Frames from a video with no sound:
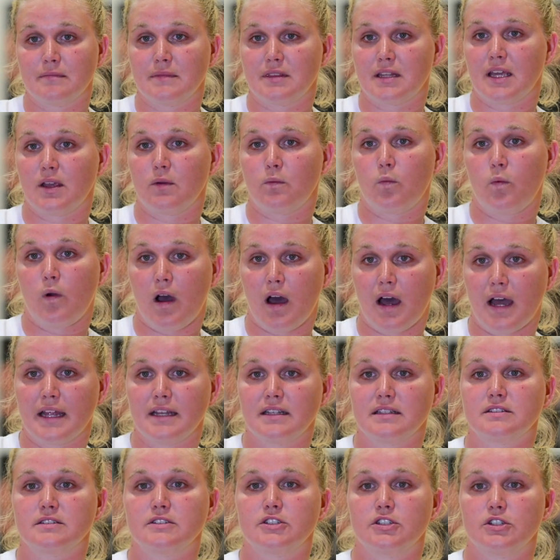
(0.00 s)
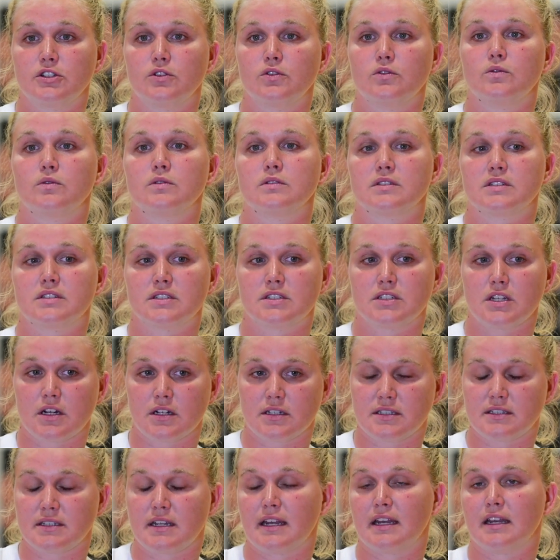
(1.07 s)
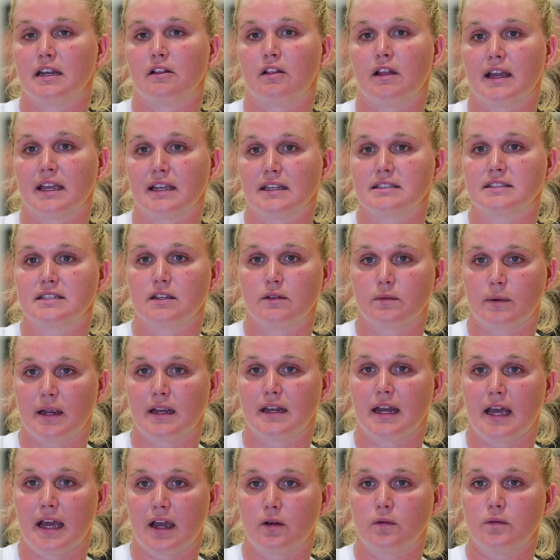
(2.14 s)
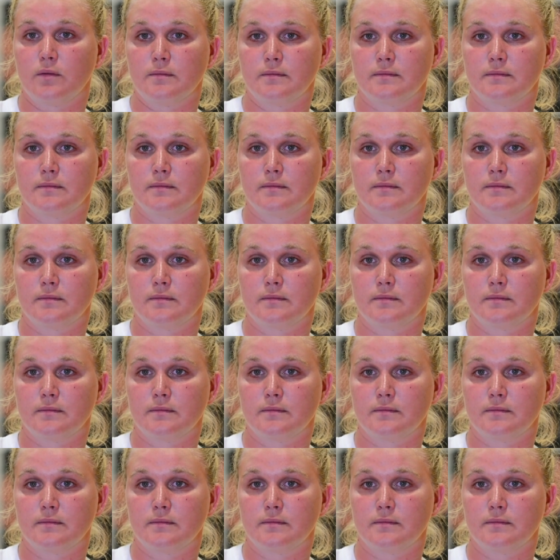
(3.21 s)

They want to start setting a legacy right now.